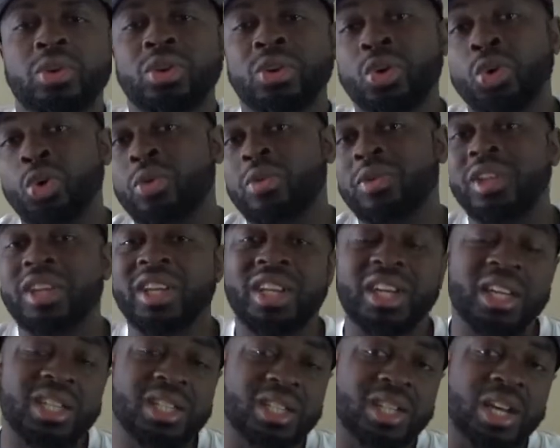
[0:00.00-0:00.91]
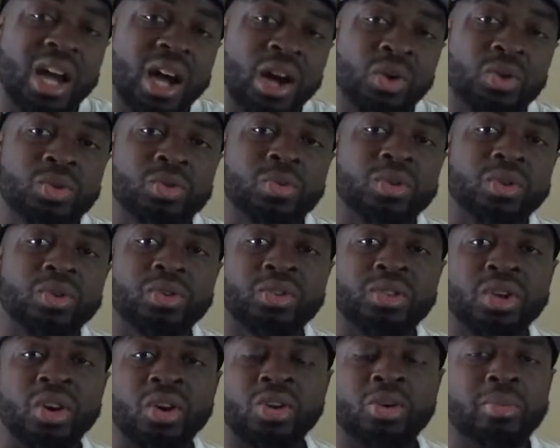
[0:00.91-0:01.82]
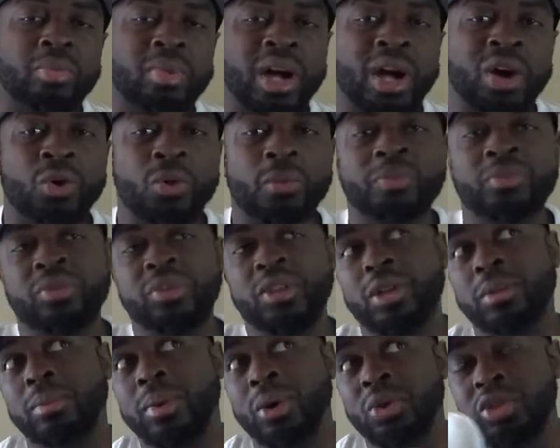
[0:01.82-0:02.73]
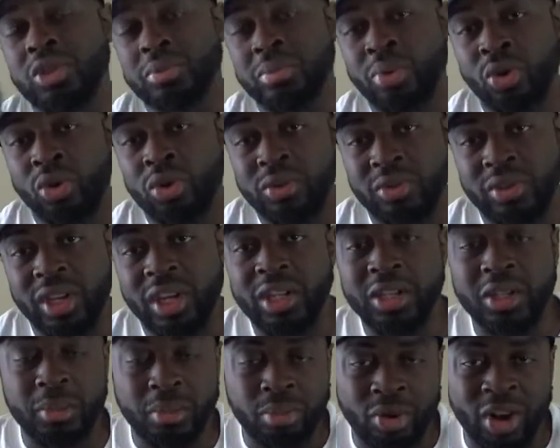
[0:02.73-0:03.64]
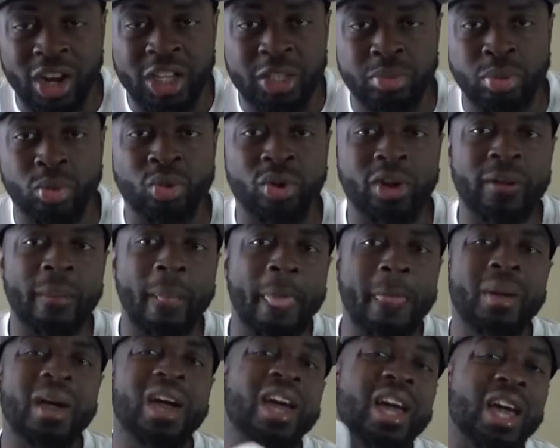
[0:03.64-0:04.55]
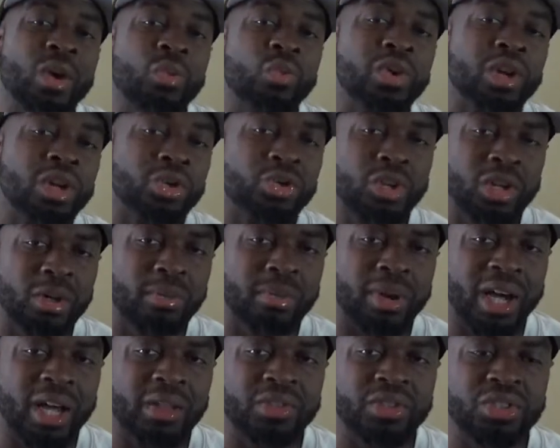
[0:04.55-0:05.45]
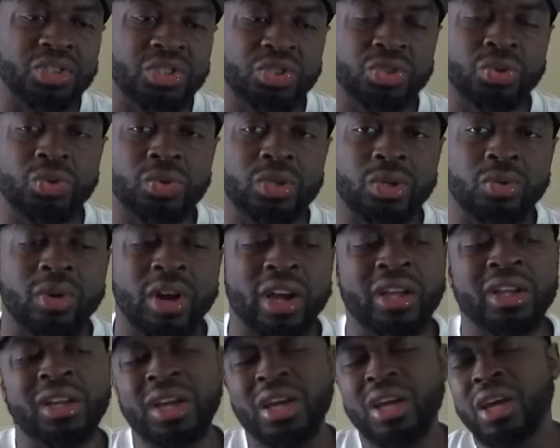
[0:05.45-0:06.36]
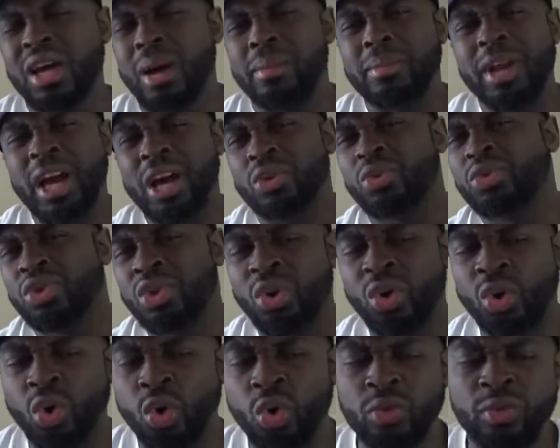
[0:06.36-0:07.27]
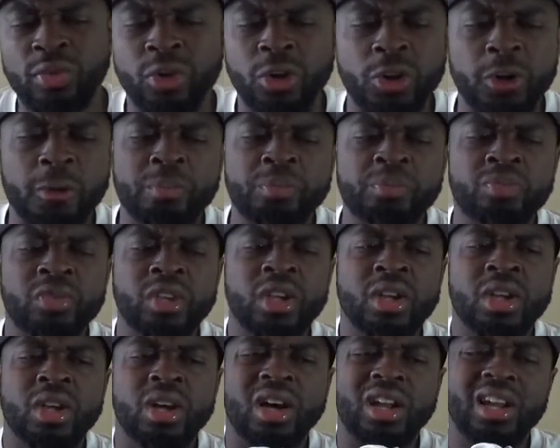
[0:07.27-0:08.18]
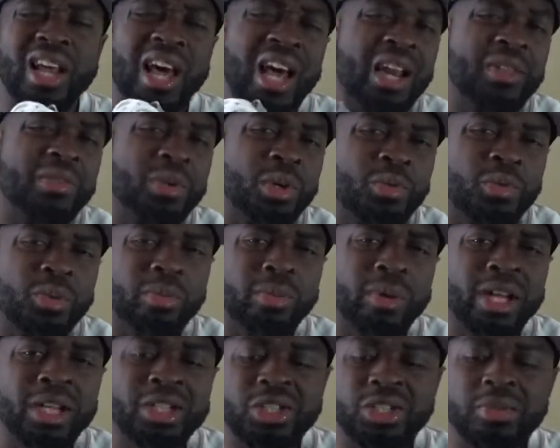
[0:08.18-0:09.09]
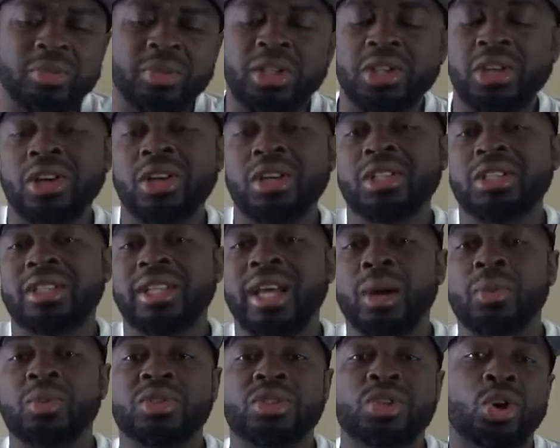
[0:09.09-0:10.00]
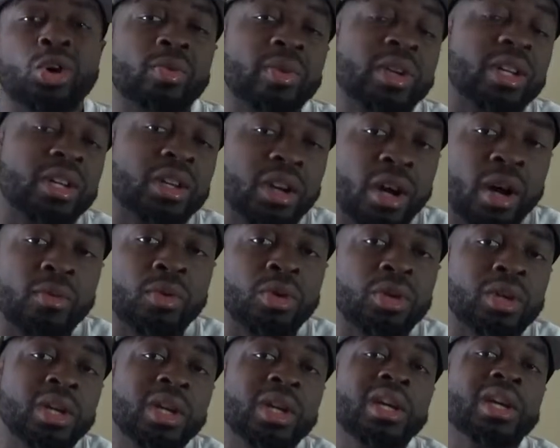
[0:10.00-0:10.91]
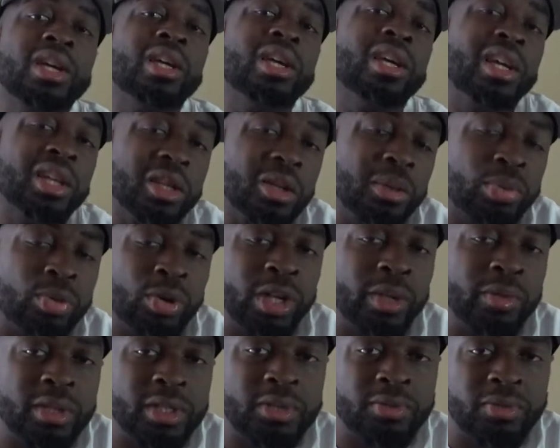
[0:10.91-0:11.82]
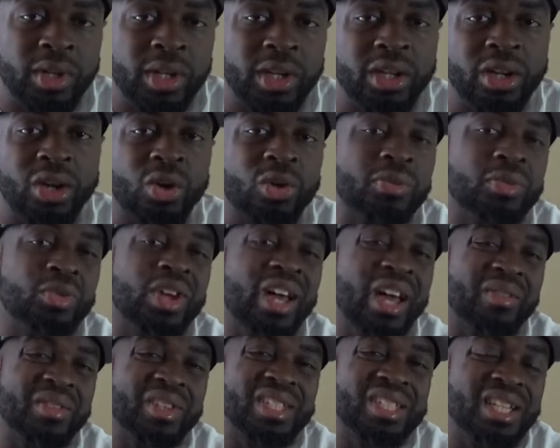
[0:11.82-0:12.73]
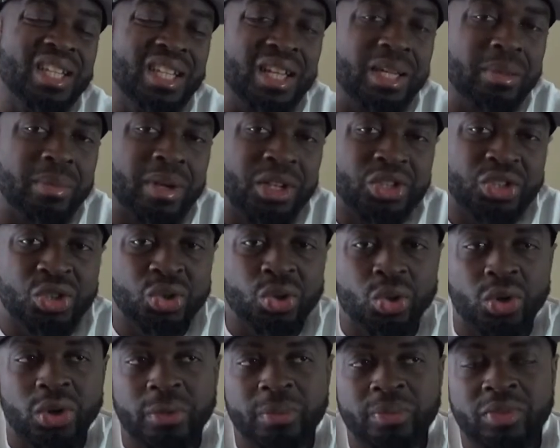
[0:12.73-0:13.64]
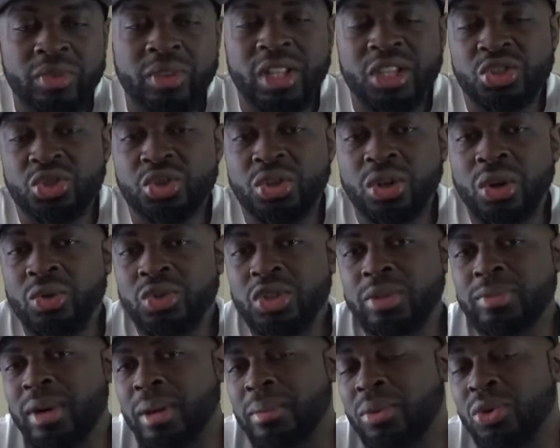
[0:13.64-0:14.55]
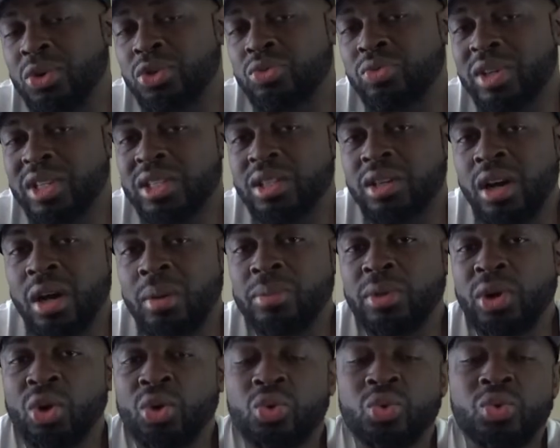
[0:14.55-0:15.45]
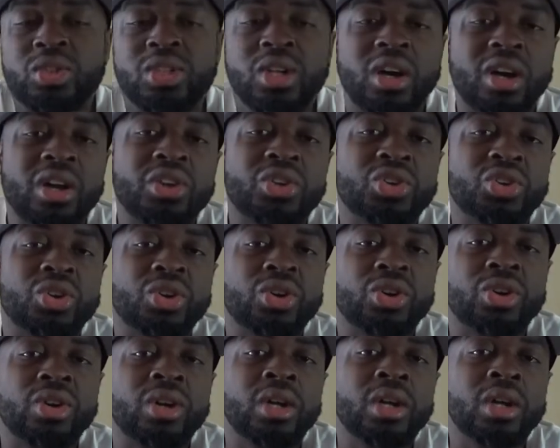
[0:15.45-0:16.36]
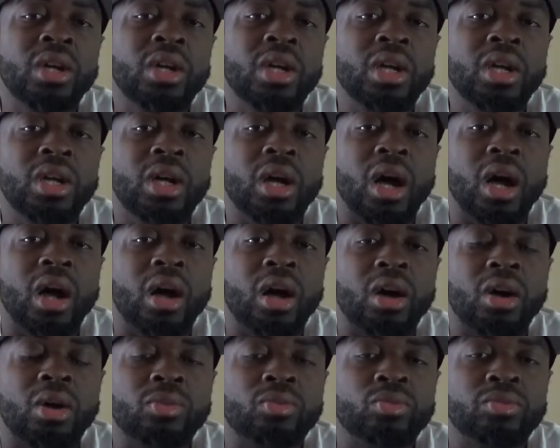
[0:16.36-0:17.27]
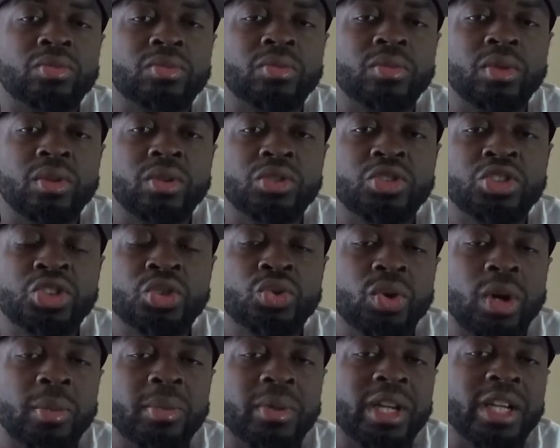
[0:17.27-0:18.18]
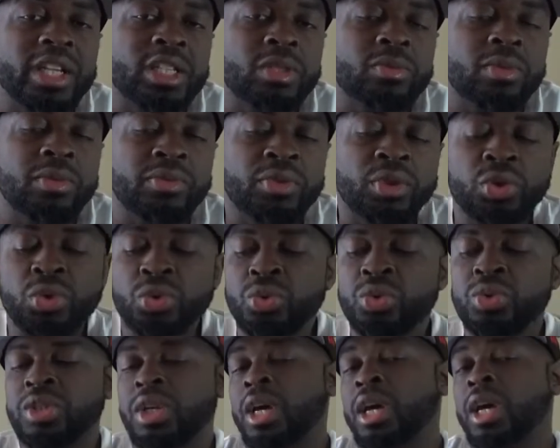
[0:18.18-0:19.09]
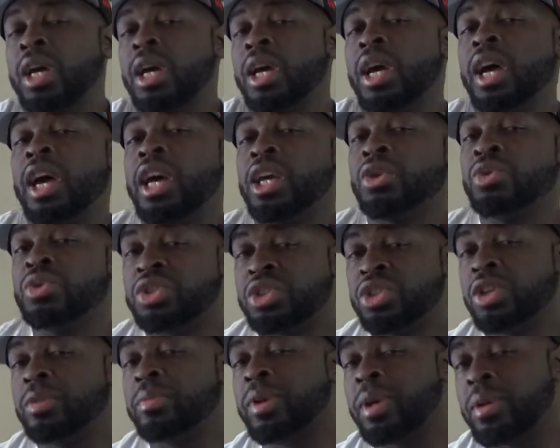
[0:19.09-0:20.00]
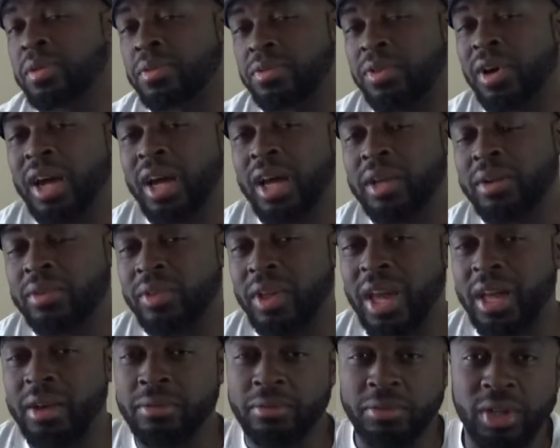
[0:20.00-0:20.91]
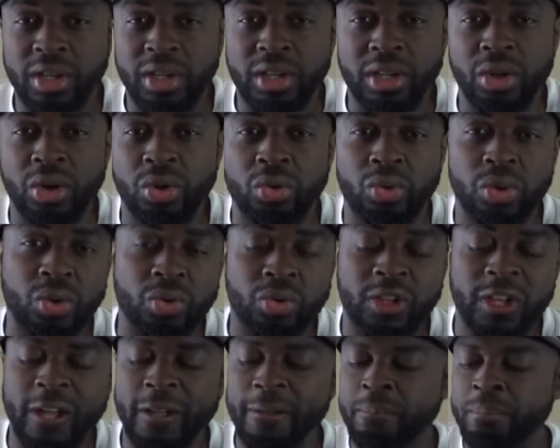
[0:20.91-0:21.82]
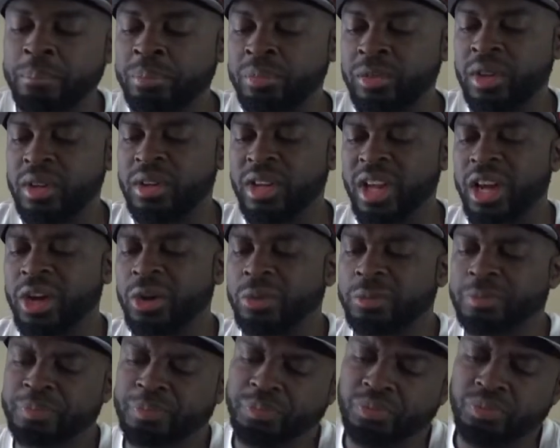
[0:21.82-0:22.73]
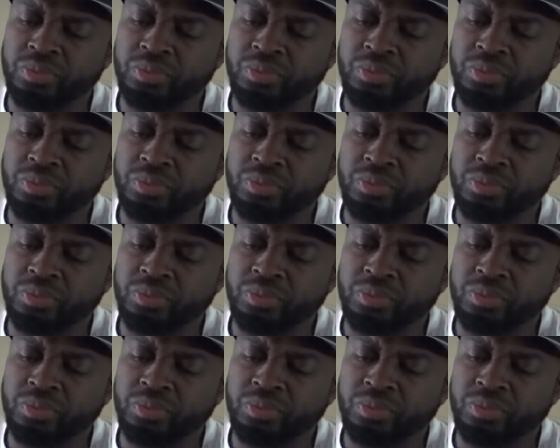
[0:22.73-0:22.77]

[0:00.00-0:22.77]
to go over the ins and outs. We're going to talk about the most important thing, the price point, and where you can buy these shoes. All right, I'm not going to go over a lot of the information because that was already covered in the previous video. If you haven't seen it, make sure that you go to my most recent uploads under shoe updates and reviews, and you should be able to find that video. Okay, now